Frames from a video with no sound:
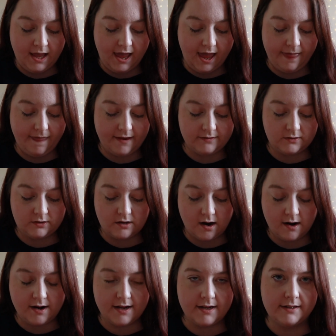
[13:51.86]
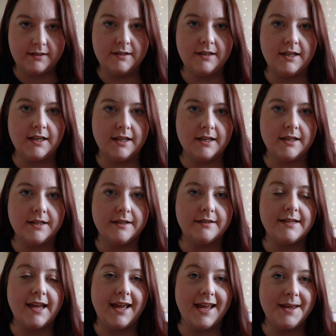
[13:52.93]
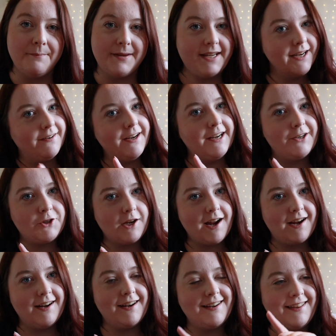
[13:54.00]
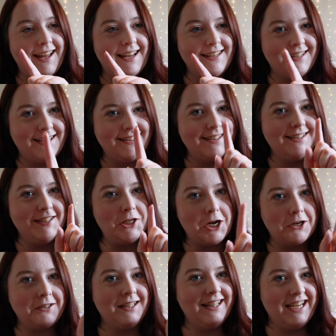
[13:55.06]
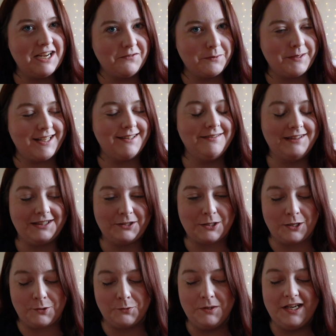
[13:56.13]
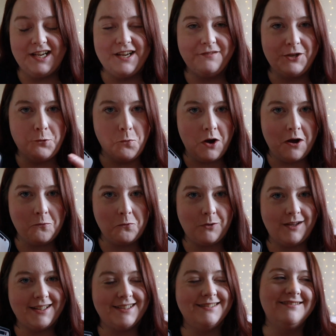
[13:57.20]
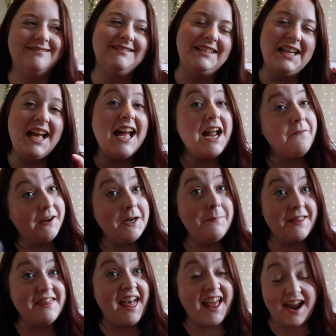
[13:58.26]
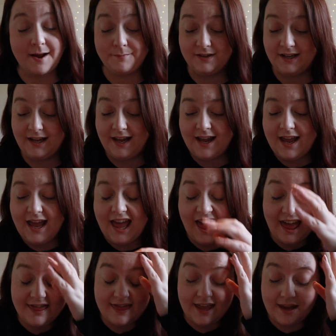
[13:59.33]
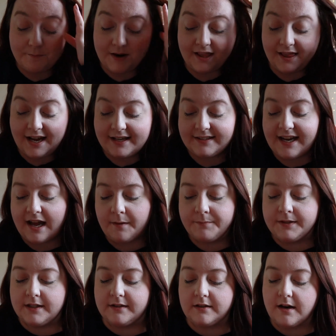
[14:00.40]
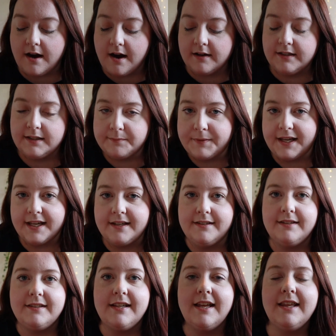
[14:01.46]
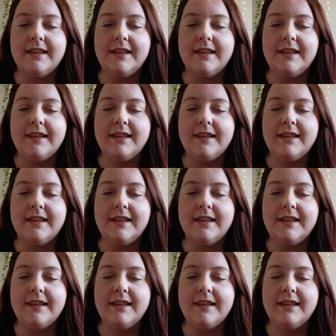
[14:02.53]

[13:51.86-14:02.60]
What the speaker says: And then Stardust is a period tracker that doesn't talk to the government. So if you want one, I recommend that app. And then my last app is Talkspace.